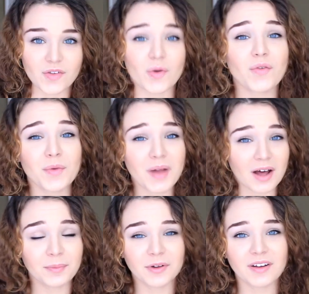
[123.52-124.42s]
So if I'm
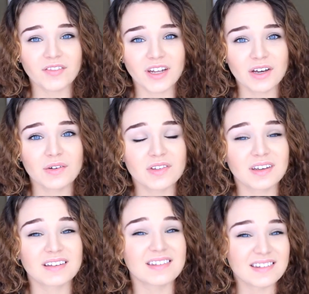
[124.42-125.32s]
not uploading videos
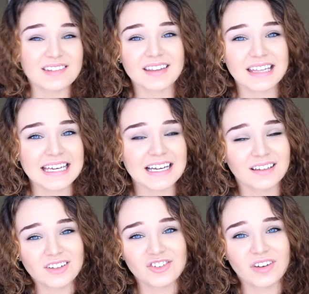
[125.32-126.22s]
consistently
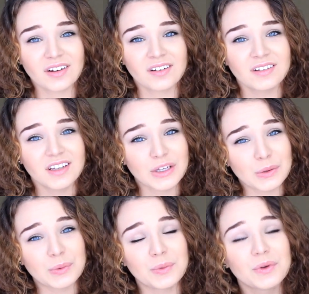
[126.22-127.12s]
on this channel,
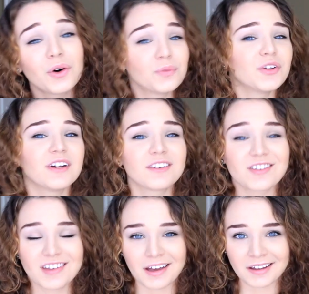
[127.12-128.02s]
you will hopefully
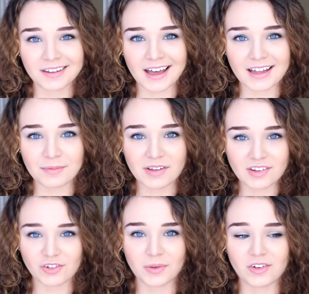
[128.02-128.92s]
understand that my
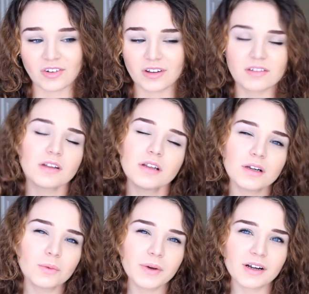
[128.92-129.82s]
situation's a
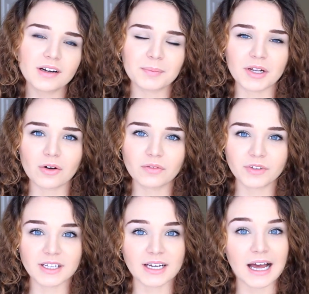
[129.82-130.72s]
little weird, but
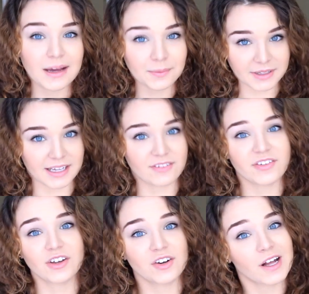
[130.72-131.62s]
hopefully I will get it
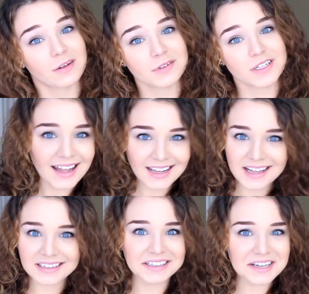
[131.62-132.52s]
figured out. And
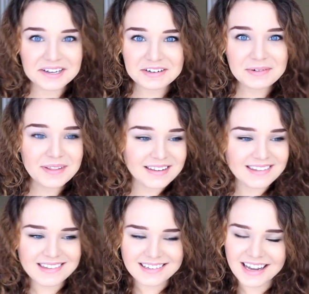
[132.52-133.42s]
hello,
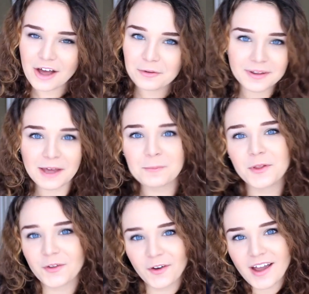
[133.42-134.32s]
this is now Game
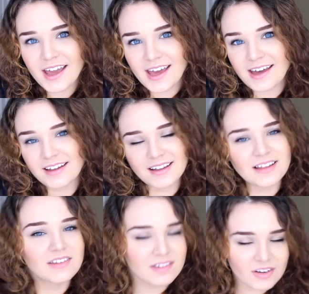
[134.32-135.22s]
with Gray.
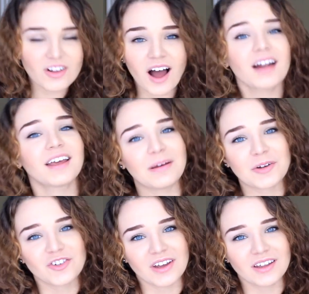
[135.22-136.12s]
It's still Hot
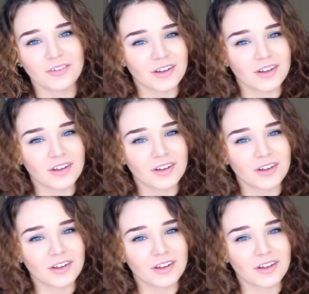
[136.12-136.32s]
Gamer Chick.